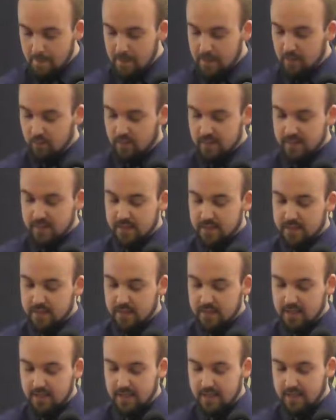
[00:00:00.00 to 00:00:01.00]
It wasn't
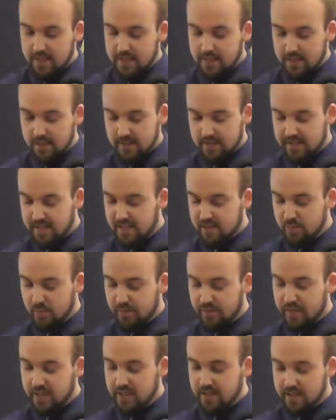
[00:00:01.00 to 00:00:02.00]
until I got into the sales
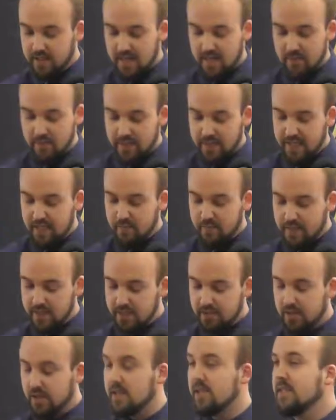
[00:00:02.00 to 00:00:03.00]
profession that I began my
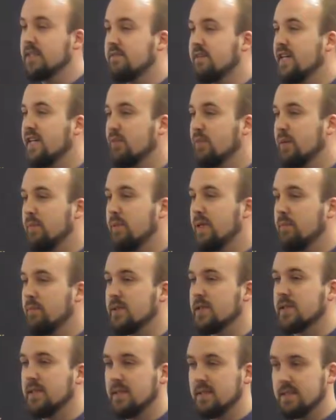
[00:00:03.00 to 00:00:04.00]
journey developing
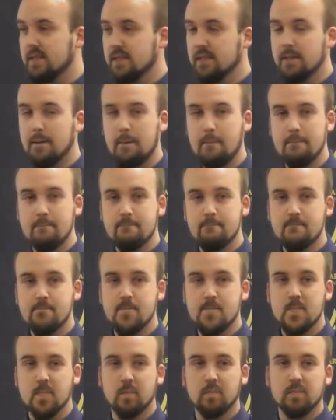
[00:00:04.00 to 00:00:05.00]
people skills.
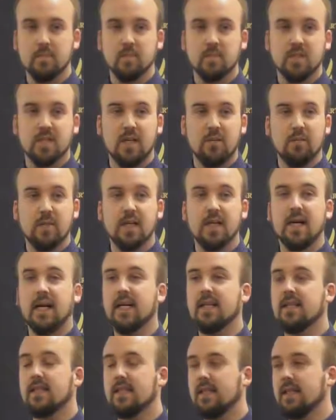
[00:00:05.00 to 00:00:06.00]
Something
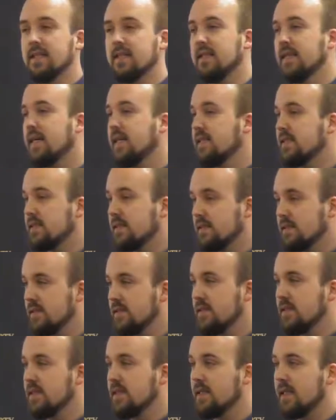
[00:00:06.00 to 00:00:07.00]
I think that
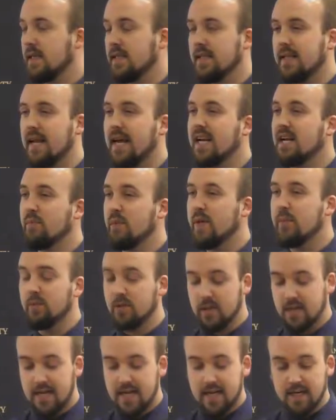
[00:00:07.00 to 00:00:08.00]
a lot of
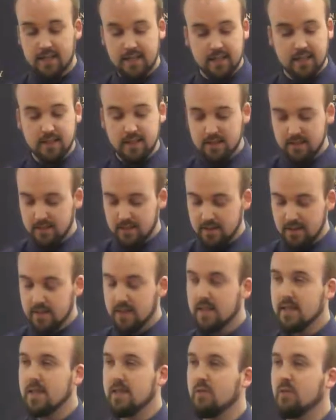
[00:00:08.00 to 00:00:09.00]
people lack.
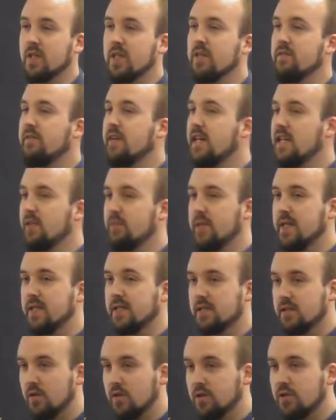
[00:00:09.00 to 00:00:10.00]
With the development of
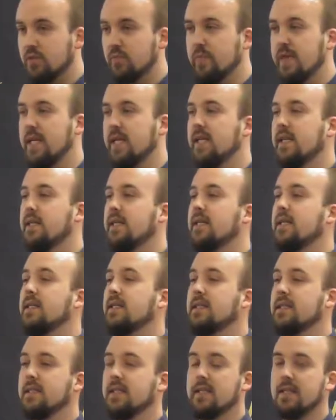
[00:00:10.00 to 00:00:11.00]
social media,
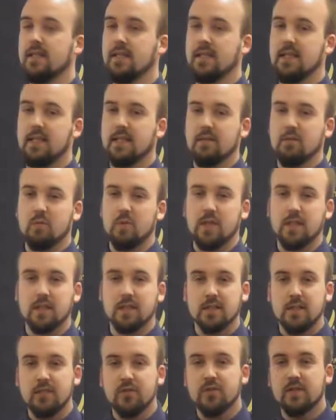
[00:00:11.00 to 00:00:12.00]
you're
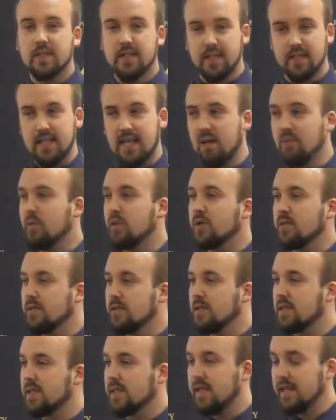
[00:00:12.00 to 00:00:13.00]
losing that
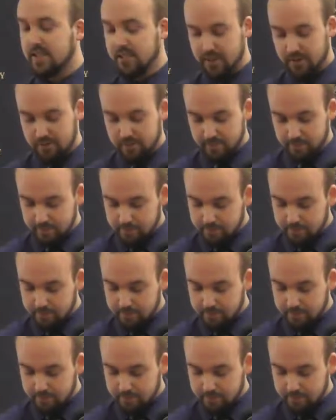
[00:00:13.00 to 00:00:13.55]
personal connection.